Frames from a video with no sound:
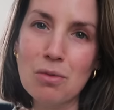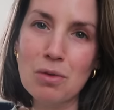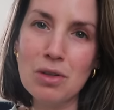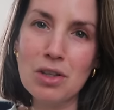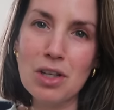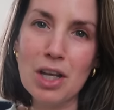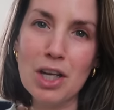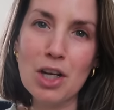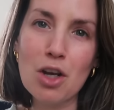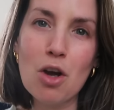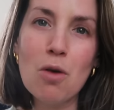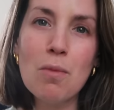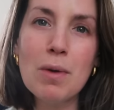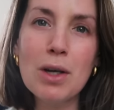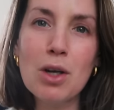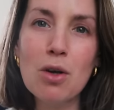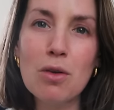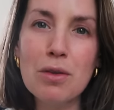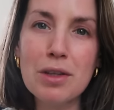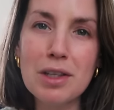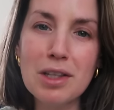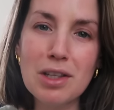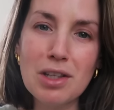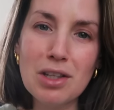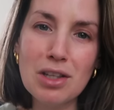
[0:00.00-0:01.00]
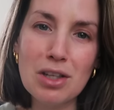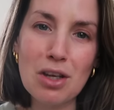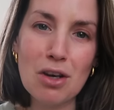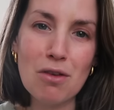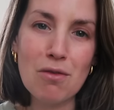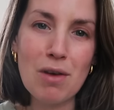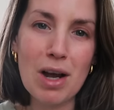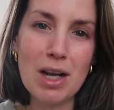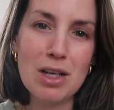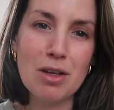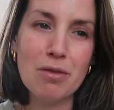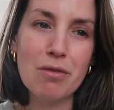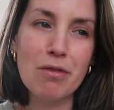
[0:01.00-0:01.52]
was like, oh my god, this is so
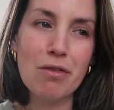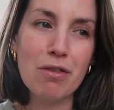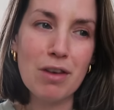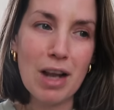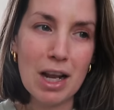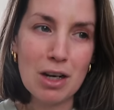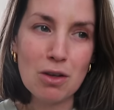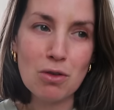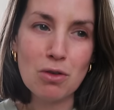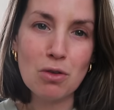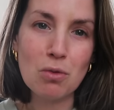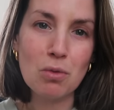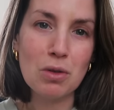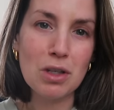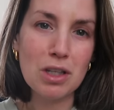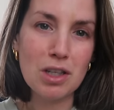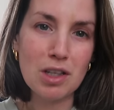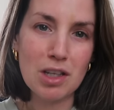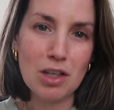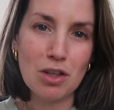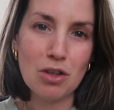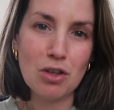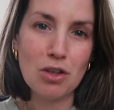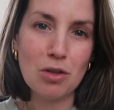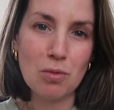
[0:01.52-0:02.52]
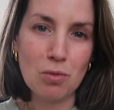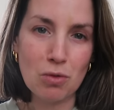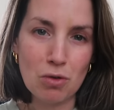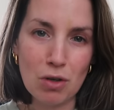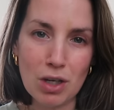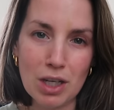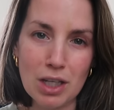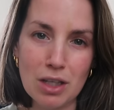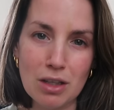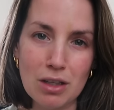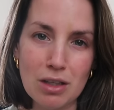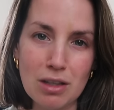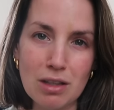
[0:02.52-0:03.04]
random, Flannels want to send you some
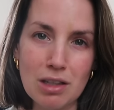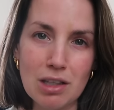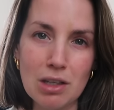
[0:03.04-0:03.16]
trainers.